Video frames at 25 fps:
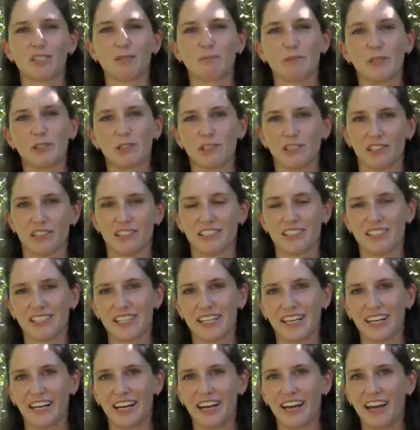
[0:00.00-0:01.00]
Specialist
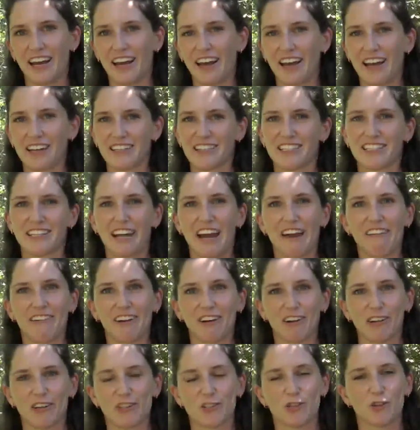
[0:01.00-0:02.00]
here, and today we're
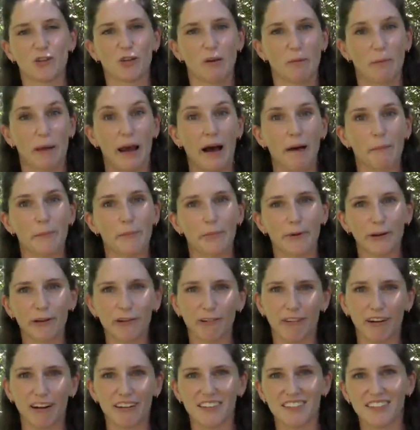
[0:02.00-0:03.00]
going to talk about myrtle
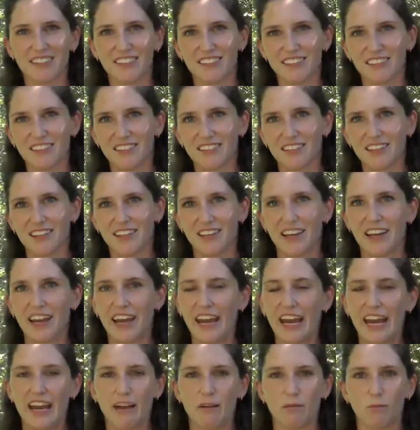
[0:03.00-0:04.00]
rust
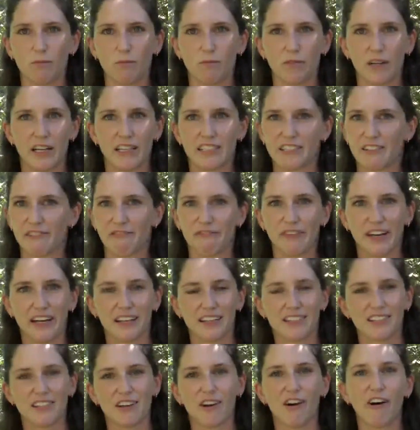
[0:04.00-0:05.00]
and its
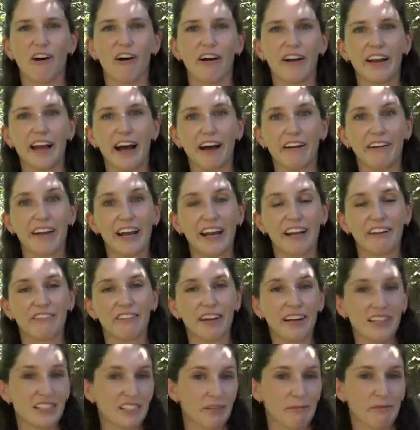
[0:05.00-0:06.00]
effects on our native
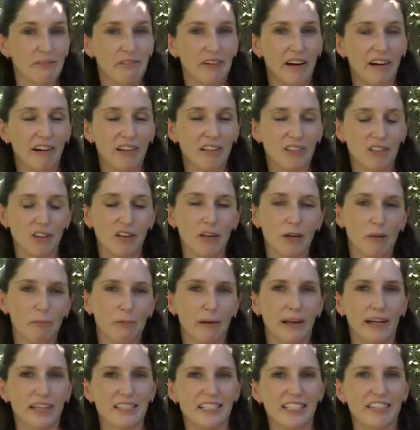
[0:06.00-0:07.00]
and some of our exotic
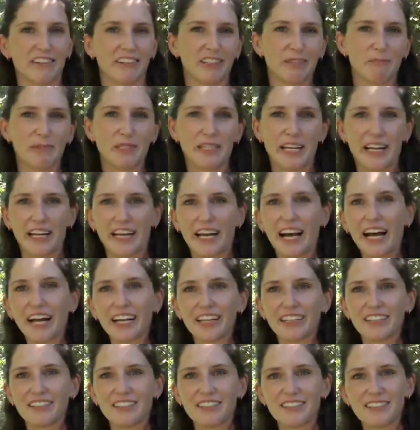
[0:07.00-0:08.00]
plants here in the Botanic
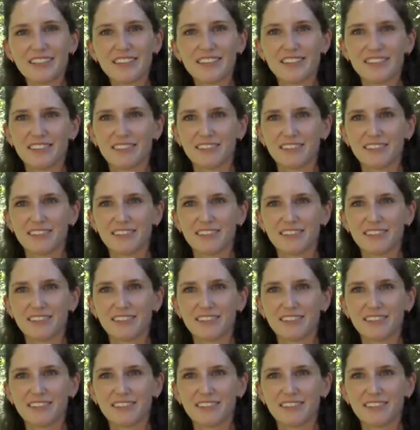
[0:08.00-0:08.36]
Gardens.